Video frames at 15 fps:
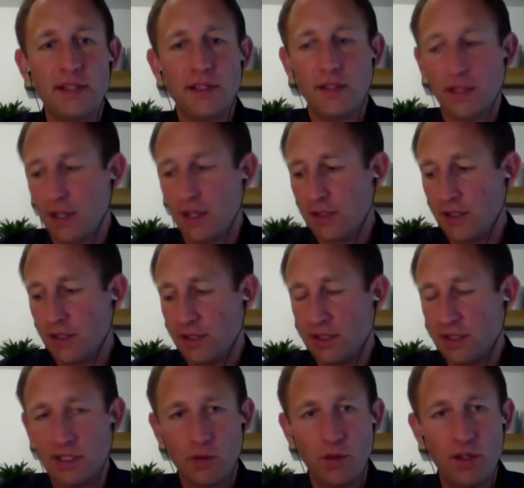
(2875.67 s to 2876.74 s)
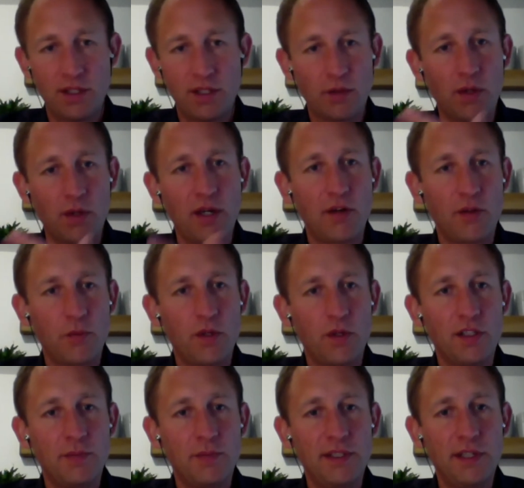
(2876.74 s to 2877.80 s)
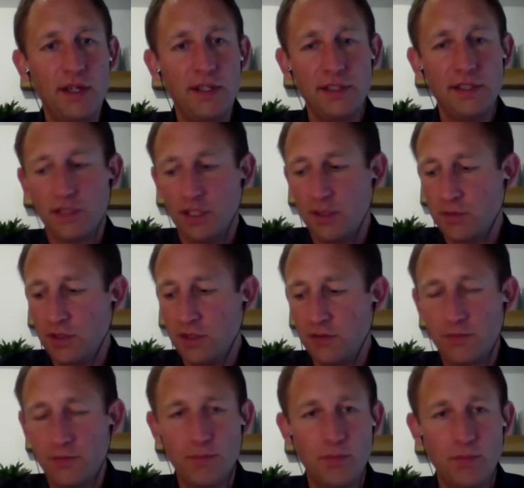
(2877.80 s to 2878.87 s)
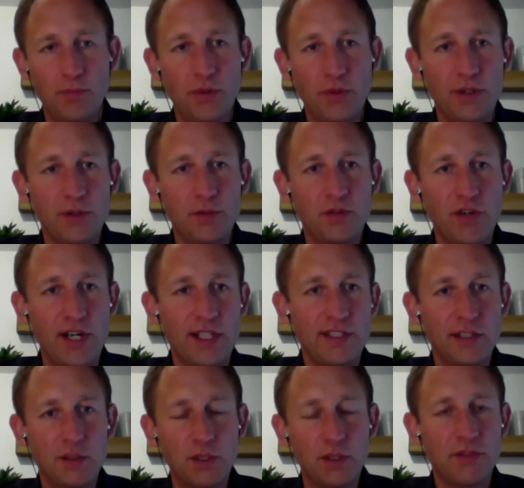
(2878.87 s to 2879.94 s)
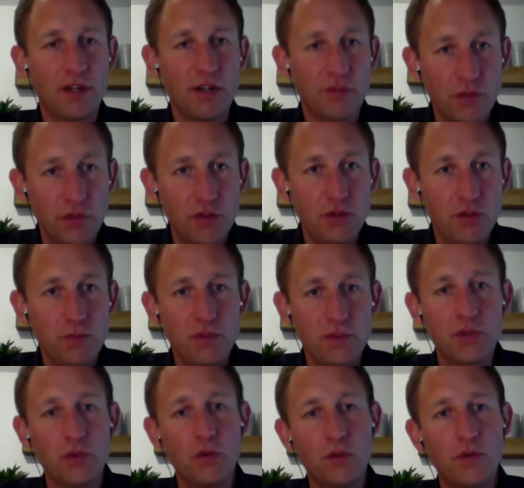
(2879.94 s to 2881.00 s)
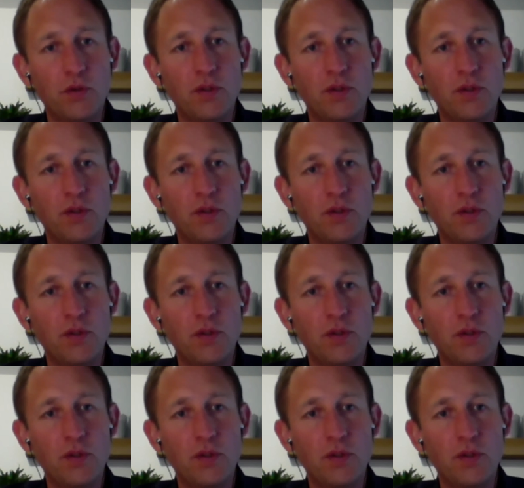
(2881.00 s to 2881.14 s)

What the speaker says: Is there quite a lot of work to be done in terms of creating the 25 rooms, or